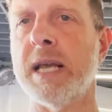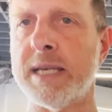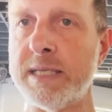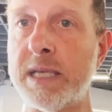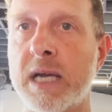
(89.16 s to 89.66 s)

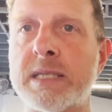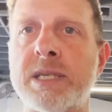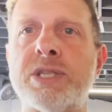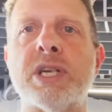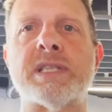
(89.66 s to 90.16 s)
does
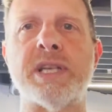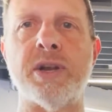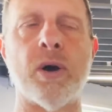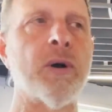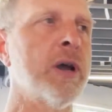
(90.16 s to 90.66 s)
this just,
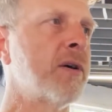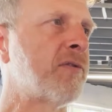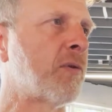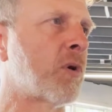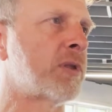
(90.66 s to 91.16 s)

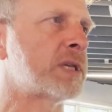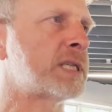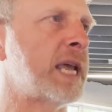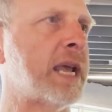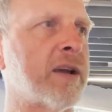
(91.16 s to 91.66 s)
for the
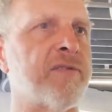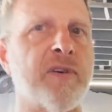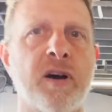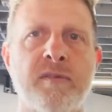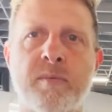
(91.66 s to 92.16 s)
sake
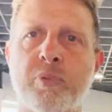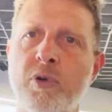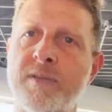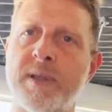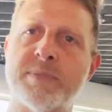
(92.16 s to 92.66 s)
of
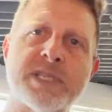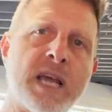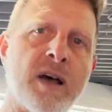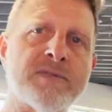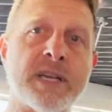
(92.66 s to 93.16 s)
improving
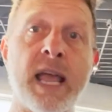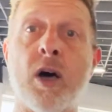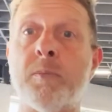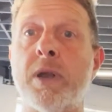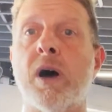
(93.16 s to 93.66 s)
themselves and
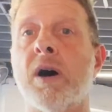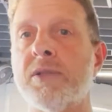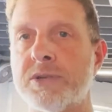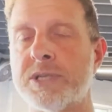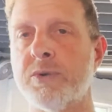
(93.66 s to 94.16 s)
helping
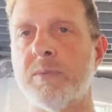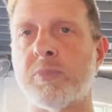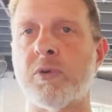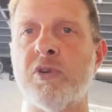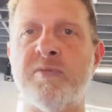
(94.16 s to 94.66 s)
others to
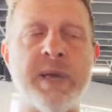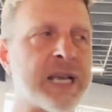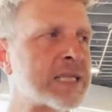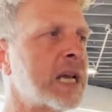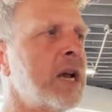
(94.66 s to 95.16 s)
improve.
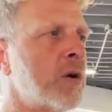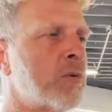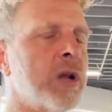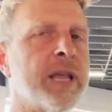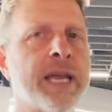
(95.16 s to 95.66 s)
Because
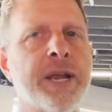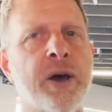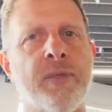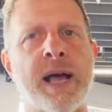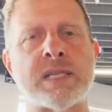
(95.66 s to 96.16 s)
really,
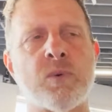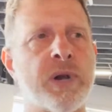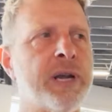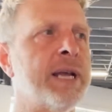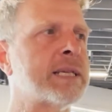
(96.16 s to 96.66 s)
that's
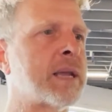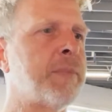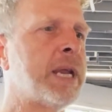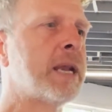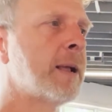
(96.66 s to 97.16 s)
what it is. I
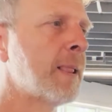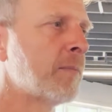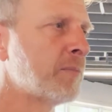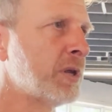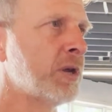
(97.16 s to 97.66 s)
mean,
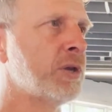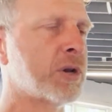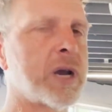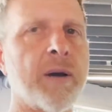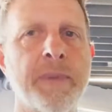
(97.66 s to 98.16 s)
you
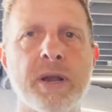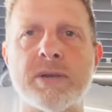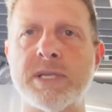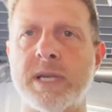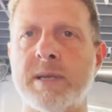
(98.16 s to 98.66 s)
come here
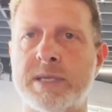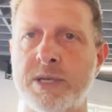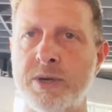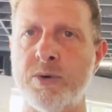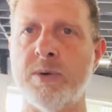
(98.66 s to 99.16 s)

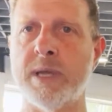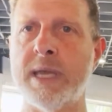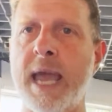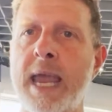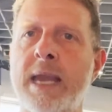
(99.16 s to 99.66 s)
to
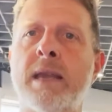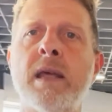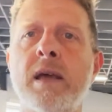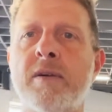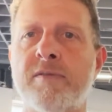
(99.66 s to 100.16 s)

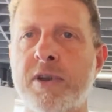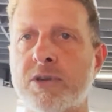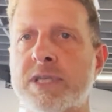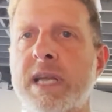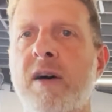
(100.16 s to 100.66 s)
gain for
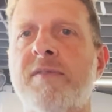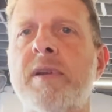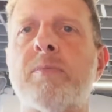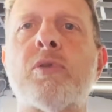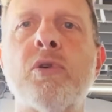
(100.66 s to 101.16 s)
yourself
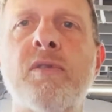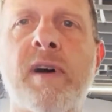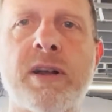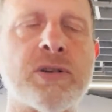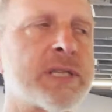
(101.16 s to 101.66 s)
and improve
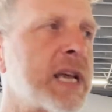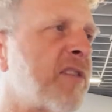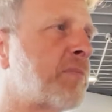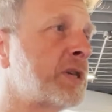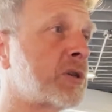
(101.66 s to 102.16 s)
on
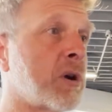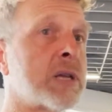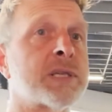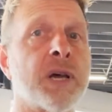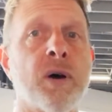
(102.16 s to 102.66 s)
yourself, but you're
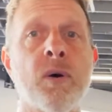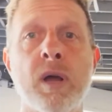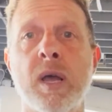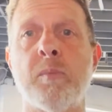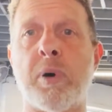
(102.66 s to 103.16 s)
also
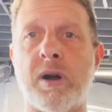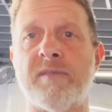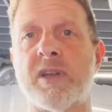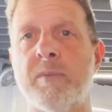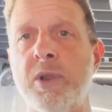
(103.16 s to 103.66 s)
part
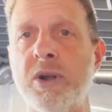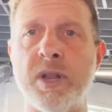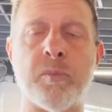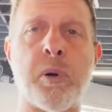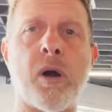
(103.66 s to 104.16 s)
of a community.
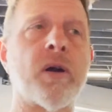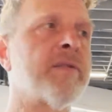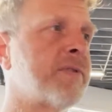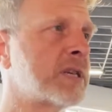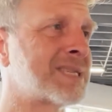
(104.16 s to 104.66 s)
You're part
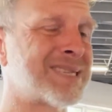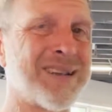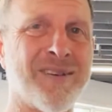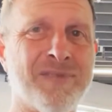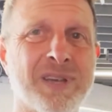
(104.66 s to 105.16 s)
of
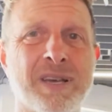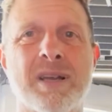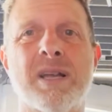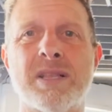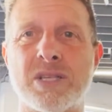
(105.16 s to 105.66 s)

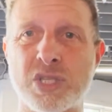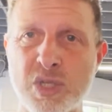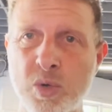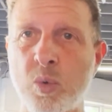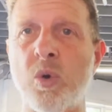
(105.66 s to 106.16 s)
the
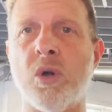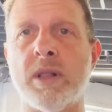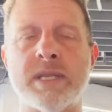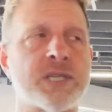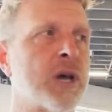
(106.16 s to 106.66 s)

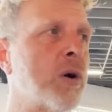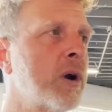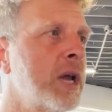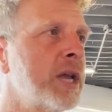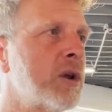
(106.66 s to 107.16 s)
school, and
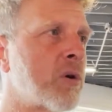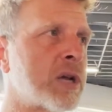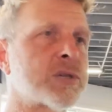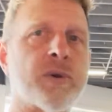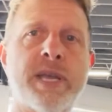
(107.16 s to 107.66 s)
so you're
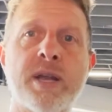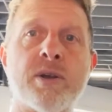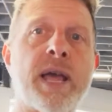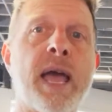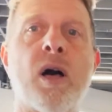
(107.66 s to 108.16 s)
also
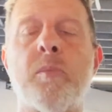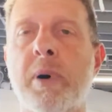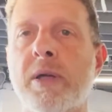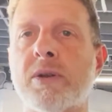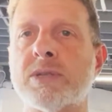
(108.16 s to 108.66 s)
here to
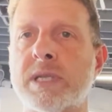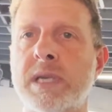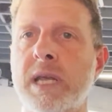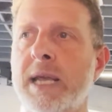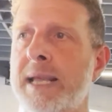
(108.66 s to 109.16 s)
help others.
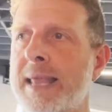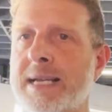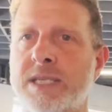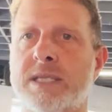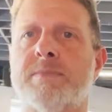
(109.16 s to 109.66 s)
And
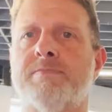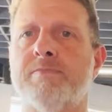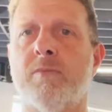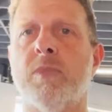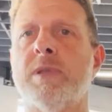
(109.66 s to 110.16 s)
that just,
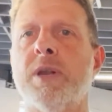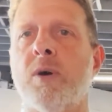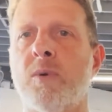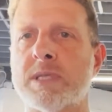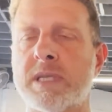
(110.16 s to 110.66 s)

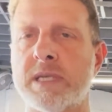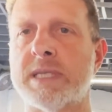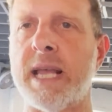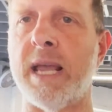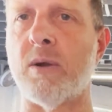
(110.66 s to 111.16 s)
what's the
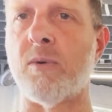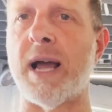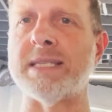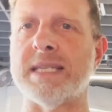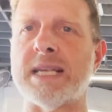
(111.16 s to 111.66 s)
saying? A
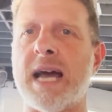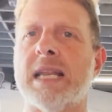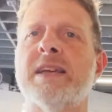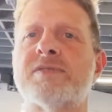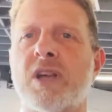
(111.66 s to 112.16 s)
rising
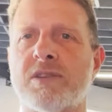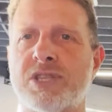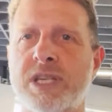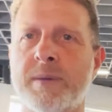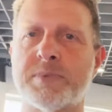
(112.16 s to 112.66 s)
tide lifts all
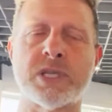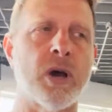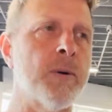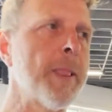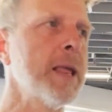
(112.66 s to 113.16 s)
ships.
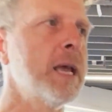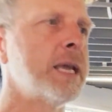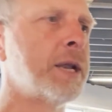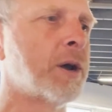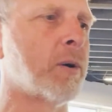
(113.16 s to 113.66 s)
So,
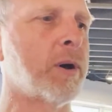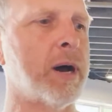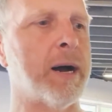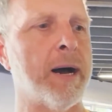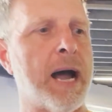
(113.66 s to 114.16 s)

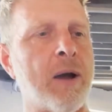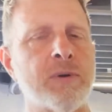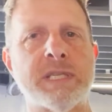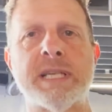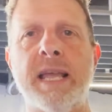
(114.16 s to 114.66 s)
I
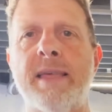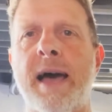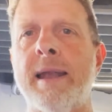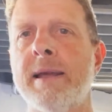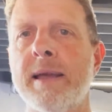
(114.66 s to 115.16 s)
would say
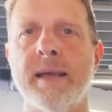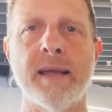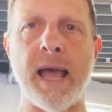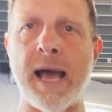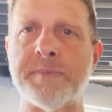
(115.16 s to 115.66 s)
that
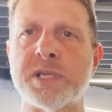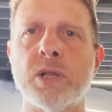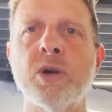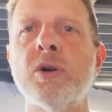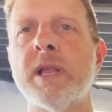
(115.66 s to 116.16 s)

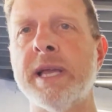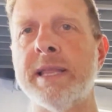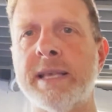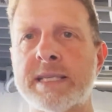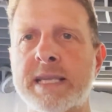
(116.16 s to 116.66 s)
absolutely
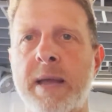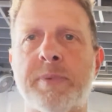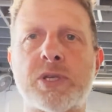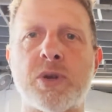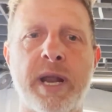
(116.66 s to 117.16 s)
this
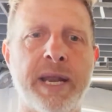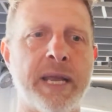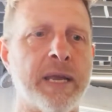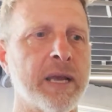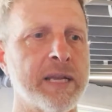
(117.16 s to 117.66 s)
type of
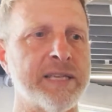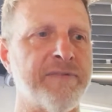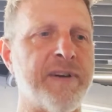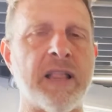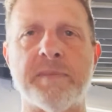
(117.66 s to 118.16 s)
training
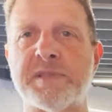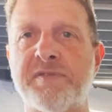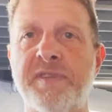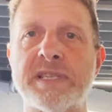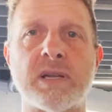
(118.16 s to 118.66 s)
develops
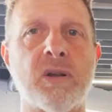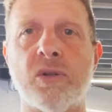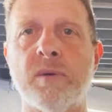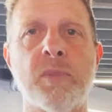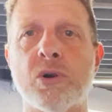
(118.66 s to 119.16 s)

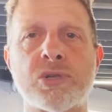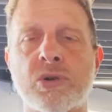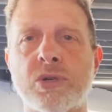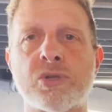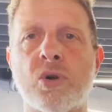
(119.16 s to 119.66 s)
physical and
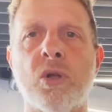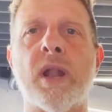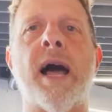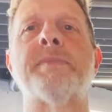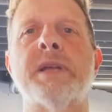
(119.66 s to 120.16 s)
emotional control.
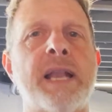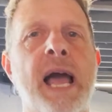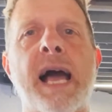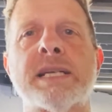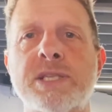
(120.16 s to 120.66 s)
It
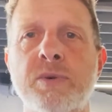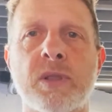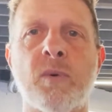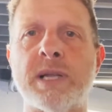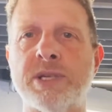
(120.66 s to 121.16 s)
has to,
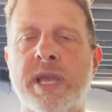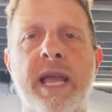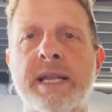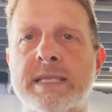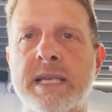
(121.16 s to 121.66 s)
otherwise you
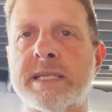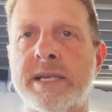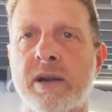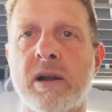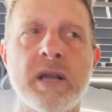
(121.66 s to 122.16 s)
can't exist here.